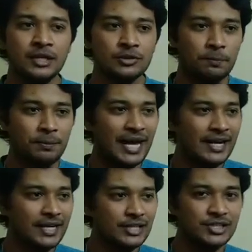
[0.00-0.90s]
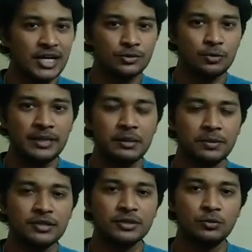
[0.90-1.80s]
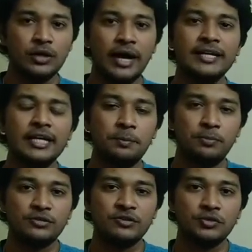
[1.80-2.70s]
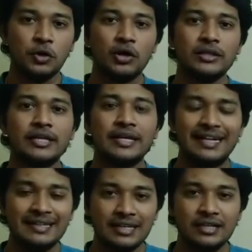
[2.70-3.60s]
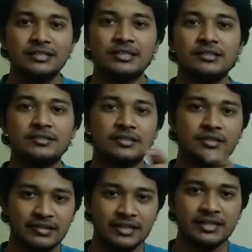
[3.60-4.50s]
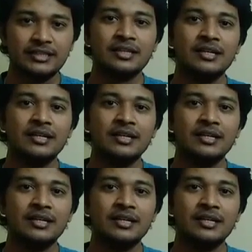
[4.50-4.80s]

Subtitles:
So planning in charge would be the person who would ideally possess all the intelligence, grit,